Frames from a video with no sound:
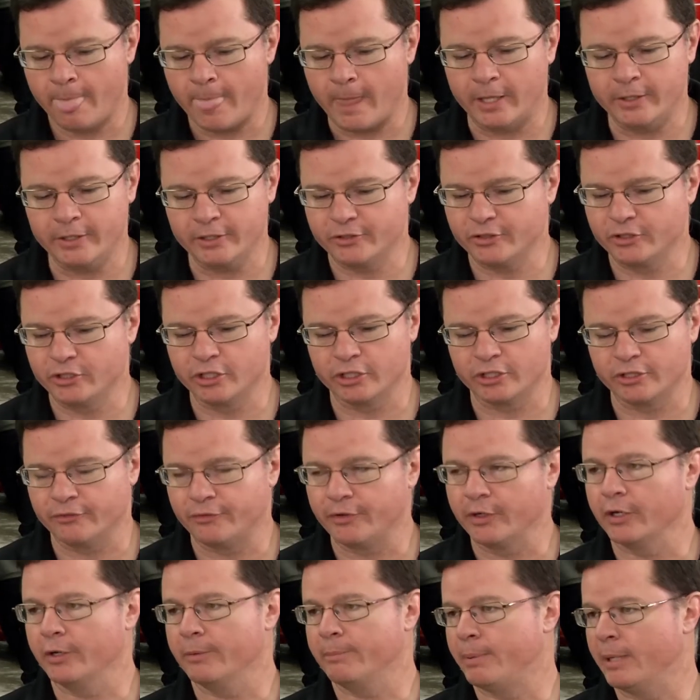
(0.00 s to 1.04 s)
And this is just a
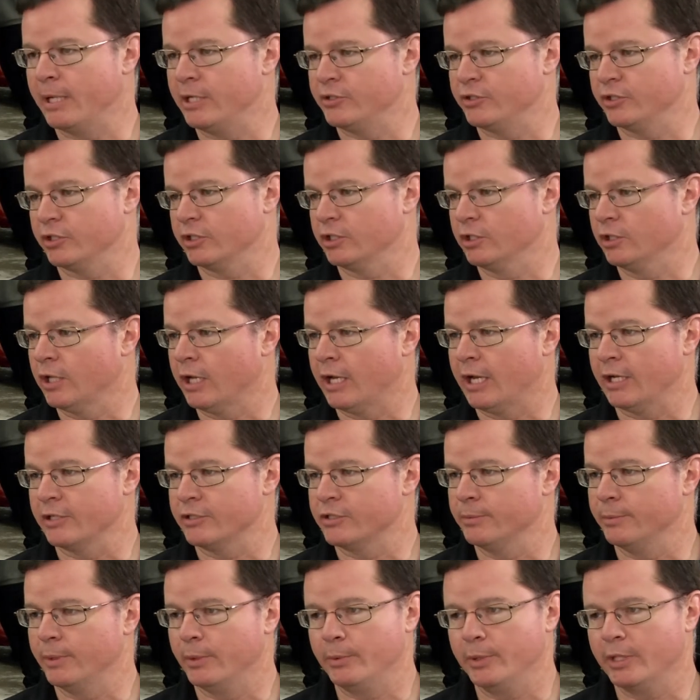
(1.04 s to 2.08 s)
very basic
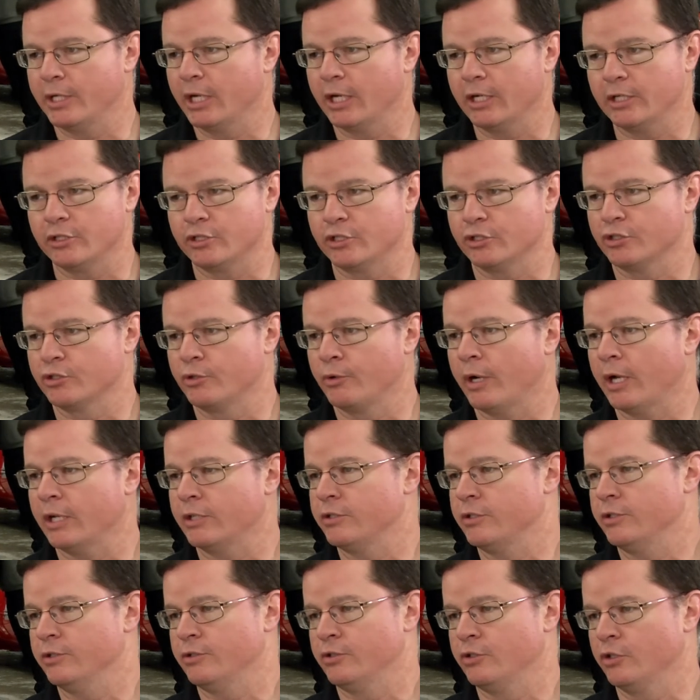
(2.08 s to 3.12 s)
class. I mean, we kind of just
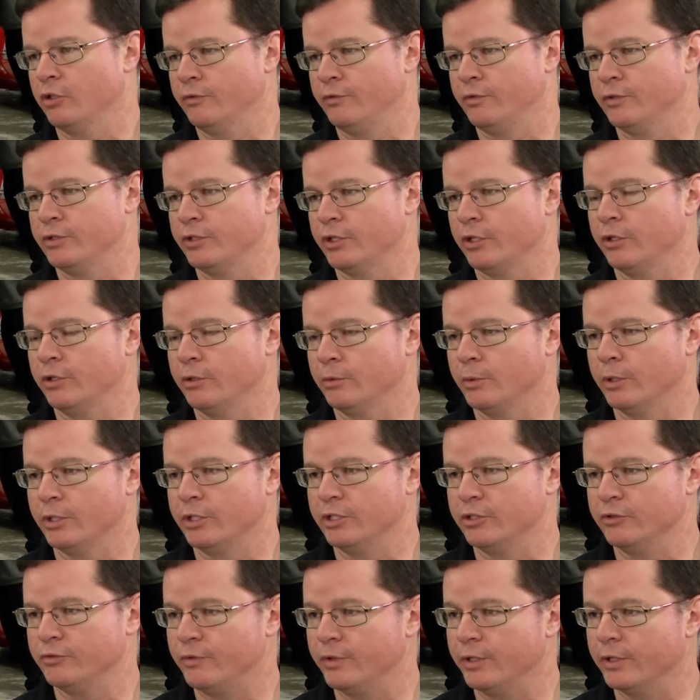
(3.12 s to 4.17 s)
scratched the surface onto what
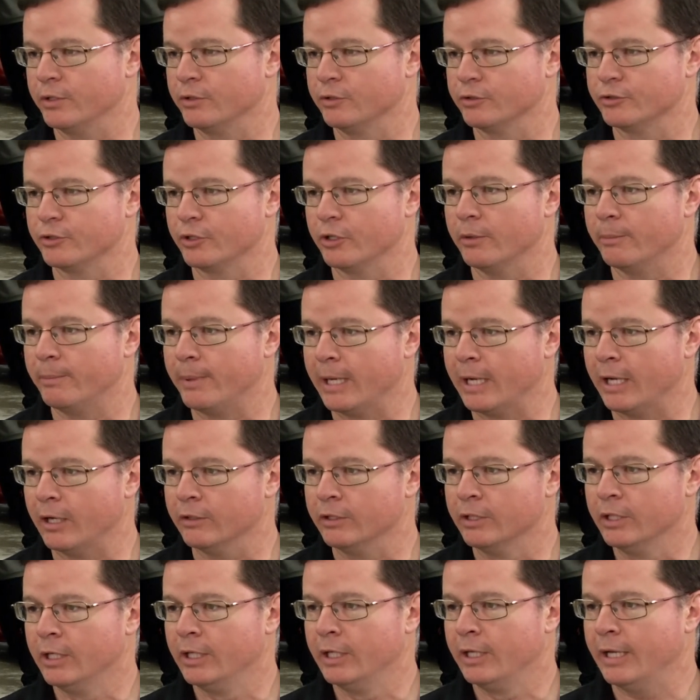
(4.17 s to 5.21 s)
these vehicles are about.